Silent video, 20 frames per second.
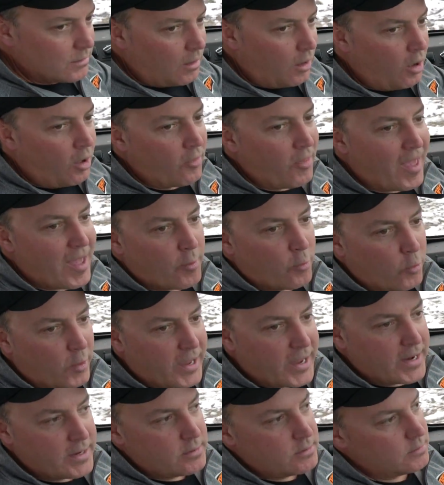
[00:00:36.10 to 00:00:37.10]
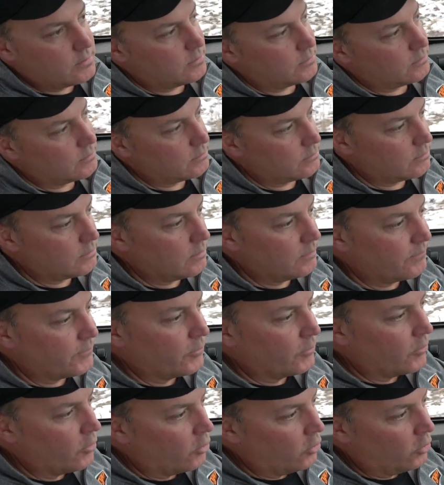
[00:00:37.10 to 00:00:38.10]
all that weight
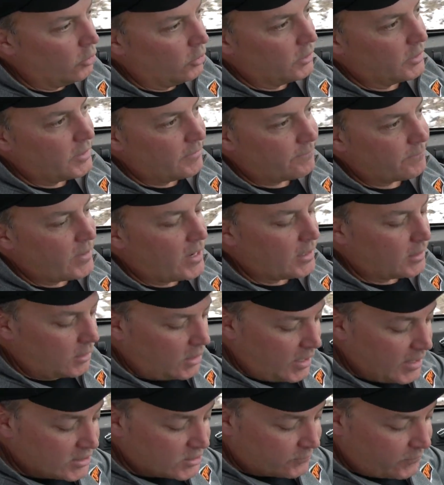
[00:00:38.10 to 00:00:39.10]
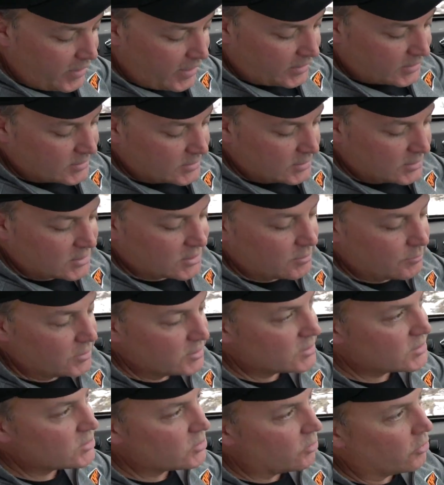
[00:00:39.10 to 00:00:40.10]
for the whole HVAC, HVAC system
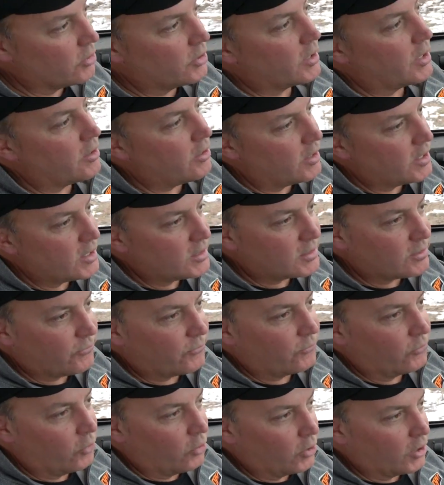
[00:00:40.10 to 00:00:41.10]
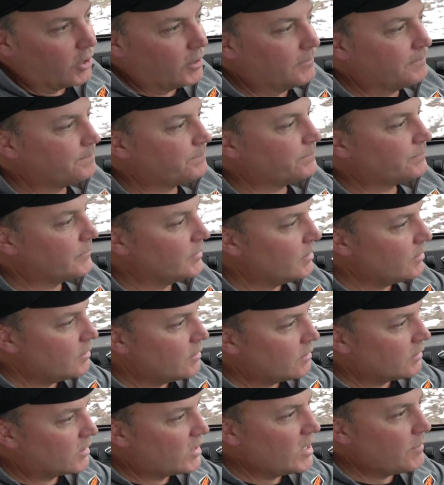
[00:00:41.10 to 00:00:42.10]
is stored underneath the floor,
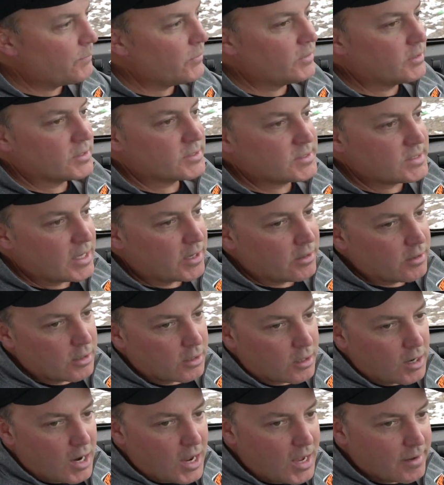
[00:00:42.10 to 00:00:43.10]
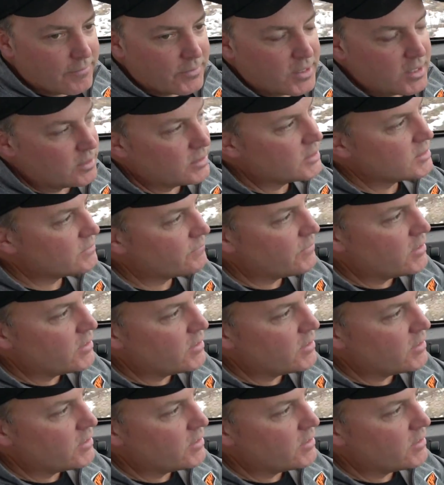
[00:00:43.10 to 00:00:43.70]
keeping the center of gravity of this